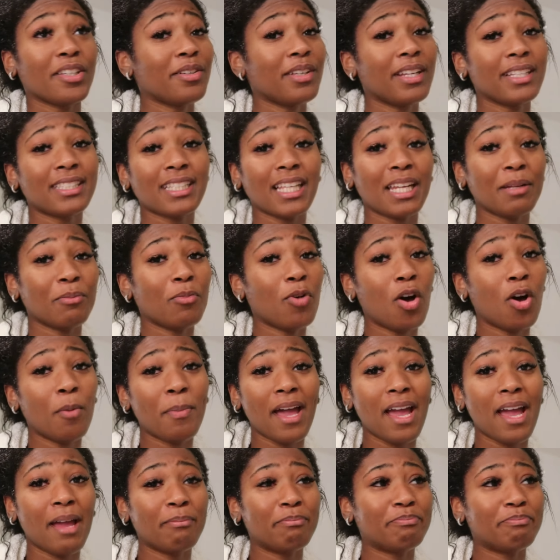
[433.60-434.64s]
do this anymore,
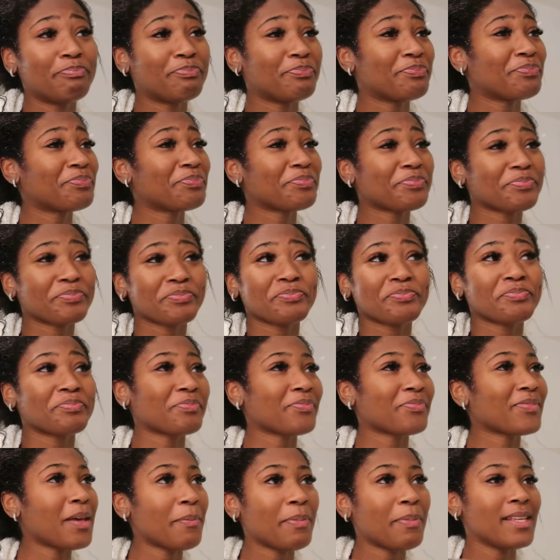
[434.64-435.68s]
babe.
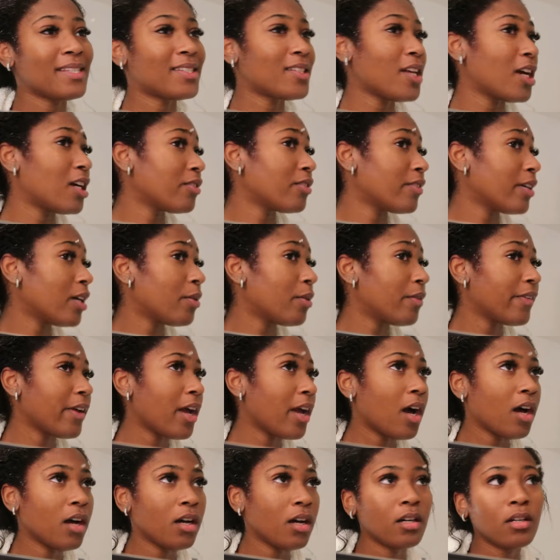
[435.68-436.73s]
I'll be so real with
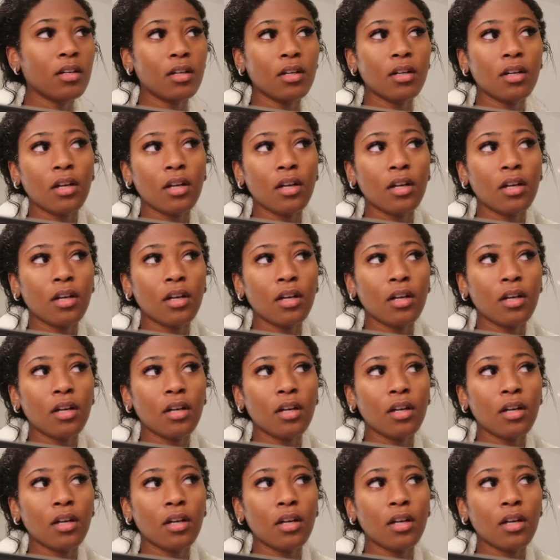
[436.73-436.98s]
ya.